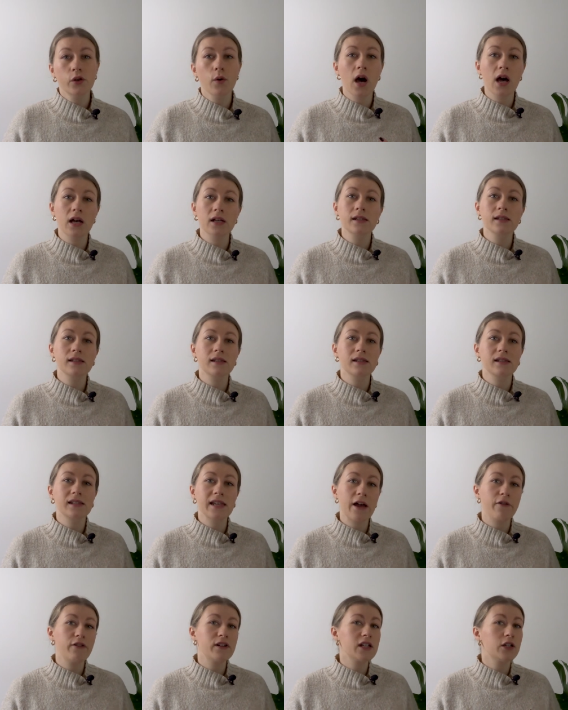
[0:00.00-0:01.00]
To us,
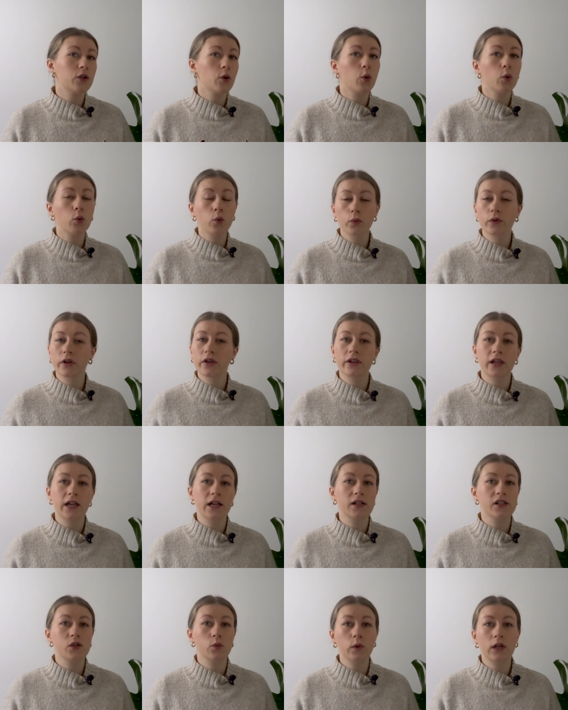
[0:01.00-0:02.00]
Sarah did all the
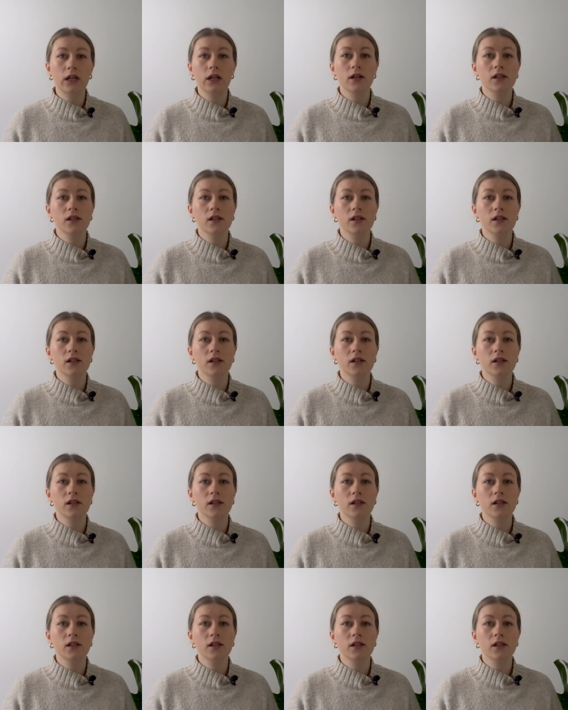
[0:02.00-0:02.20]
things we